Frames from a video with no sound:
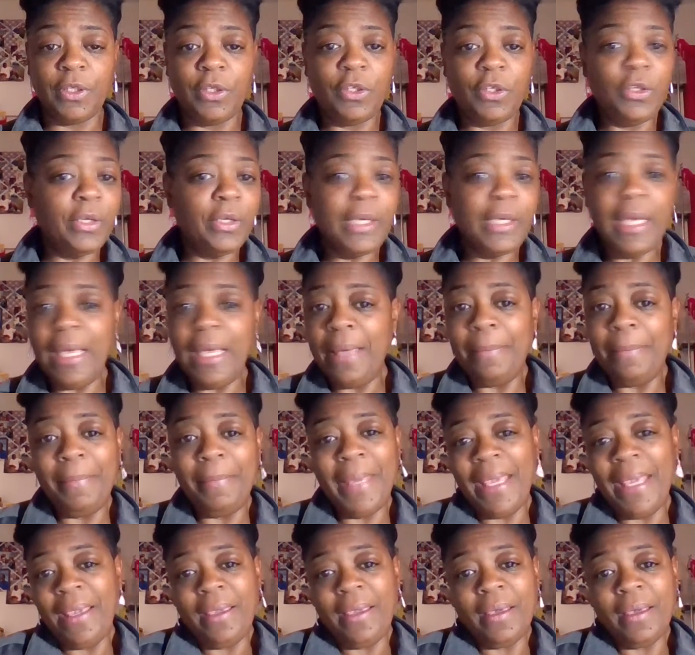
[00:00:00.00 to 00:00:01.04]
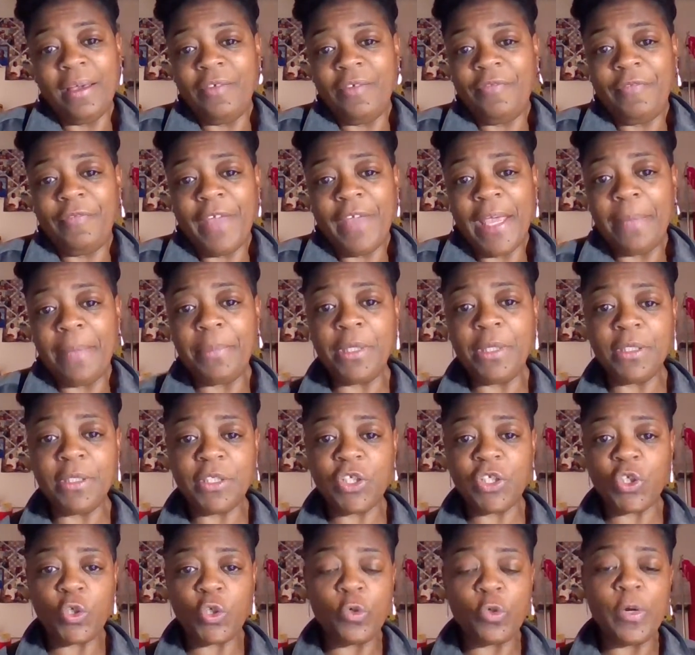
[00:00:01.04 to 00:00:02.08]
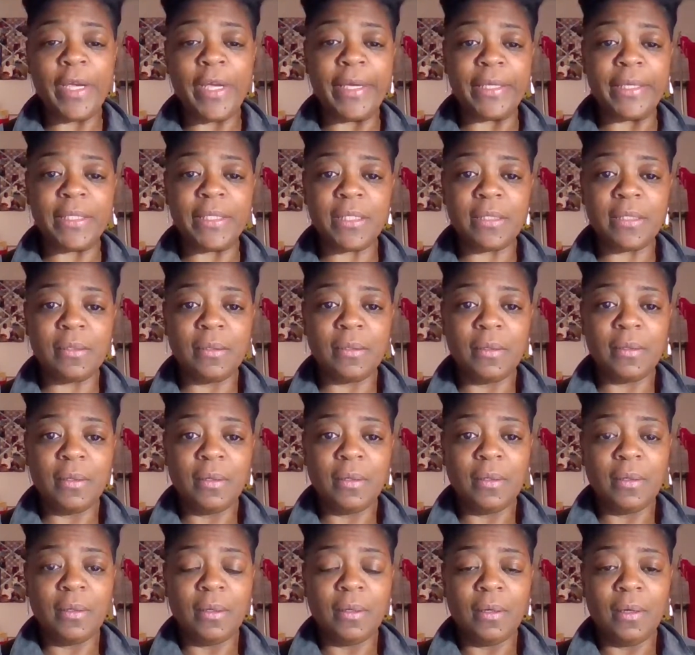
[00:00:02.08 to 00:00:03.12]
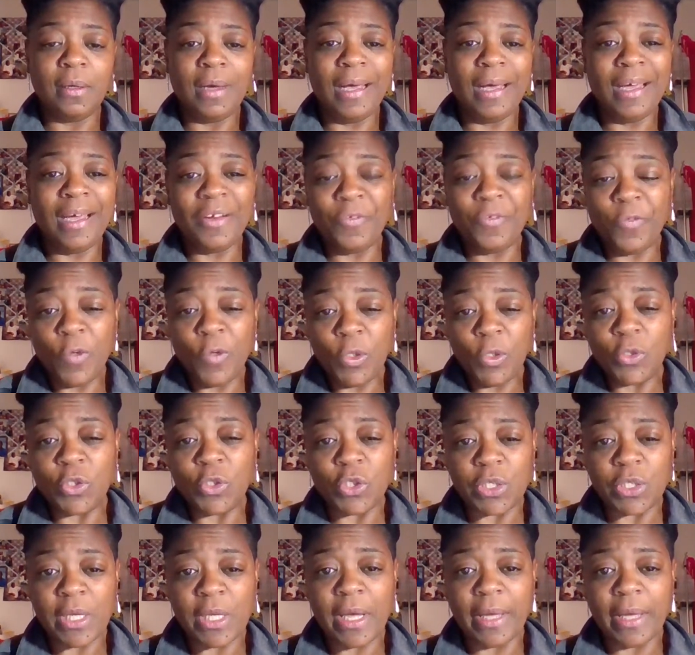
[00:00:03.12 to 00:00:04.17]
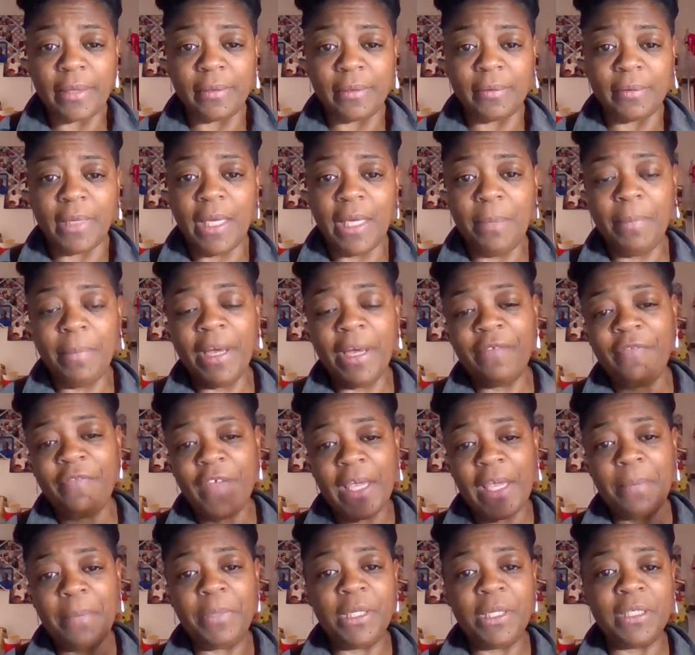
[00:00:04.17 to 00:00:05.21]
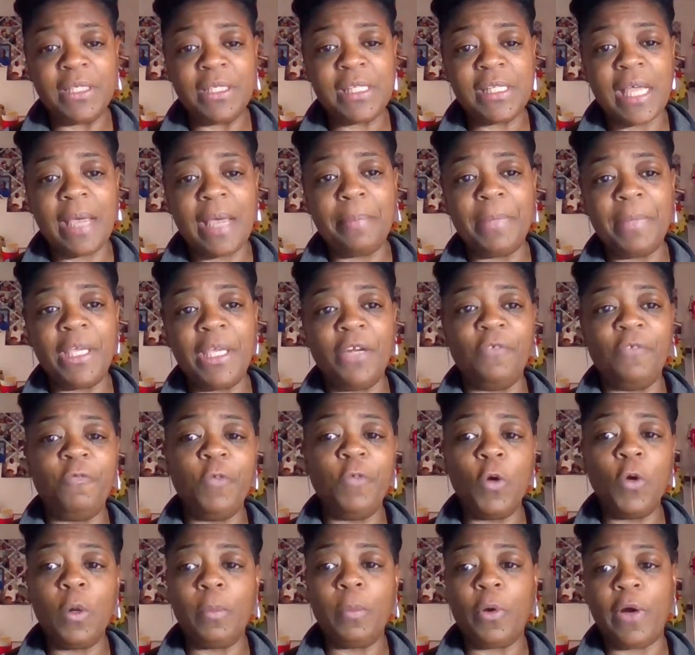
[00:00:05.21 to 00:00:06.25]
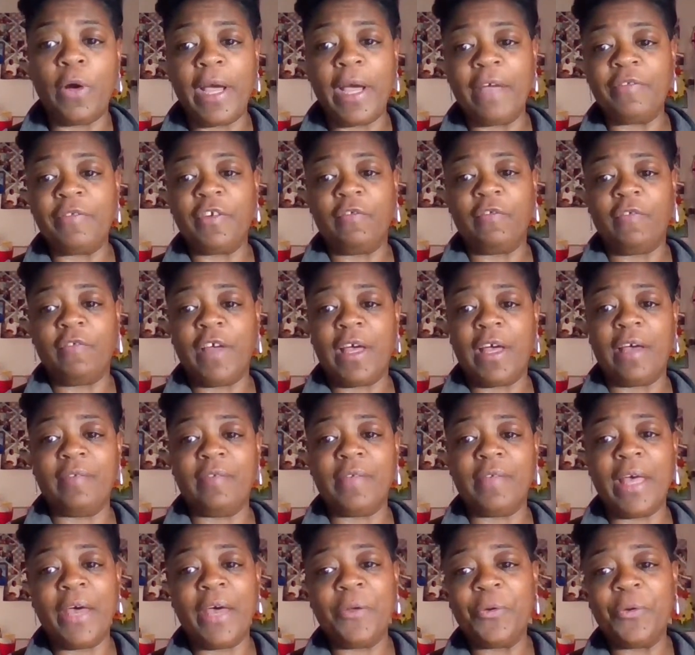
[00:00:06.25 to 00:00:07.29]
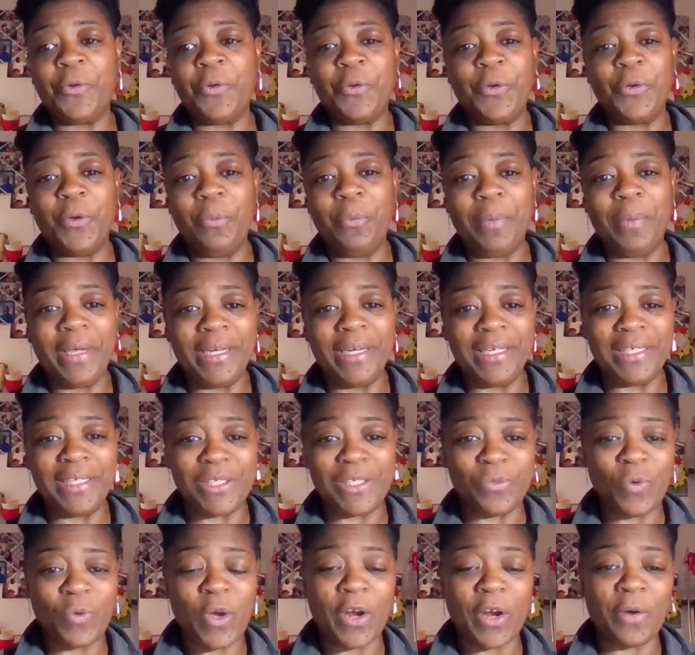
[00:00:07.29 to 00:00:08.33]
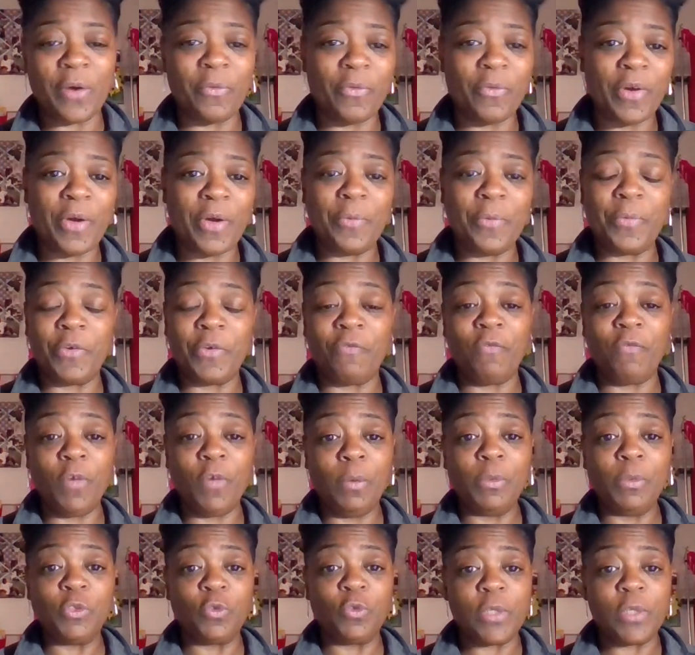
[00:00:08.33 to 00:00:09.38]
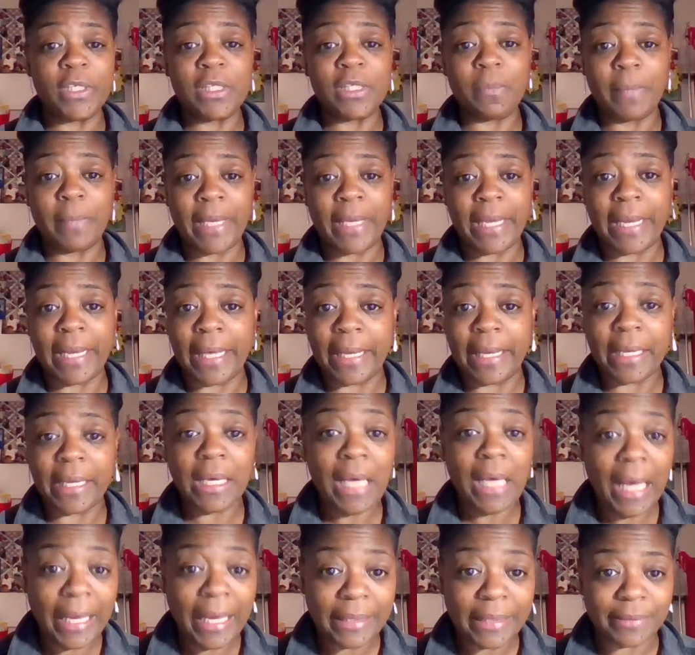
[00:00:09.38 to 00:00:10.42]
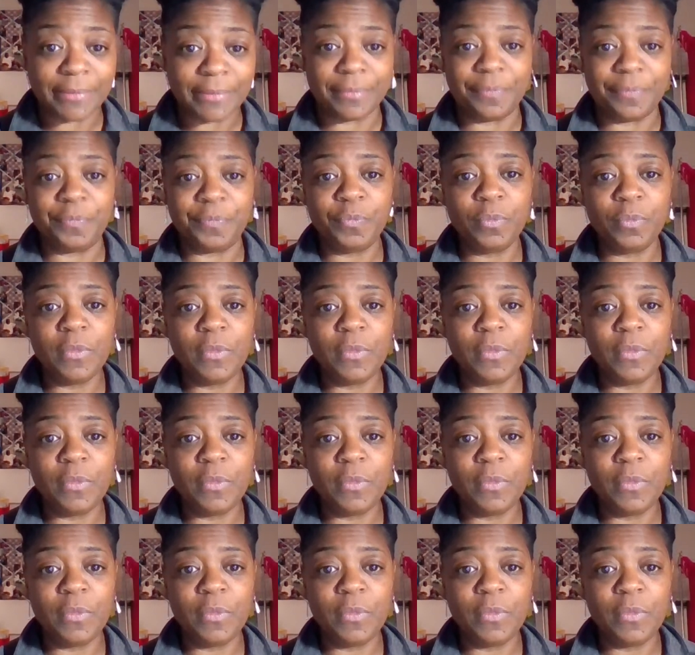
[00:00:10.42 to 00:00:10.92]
You can't make a fabulous dress out of quilter's cotton. And by fabulous, I mean a formal after 5. I don't know nobody that's walking around with a formal dress made out of cotton.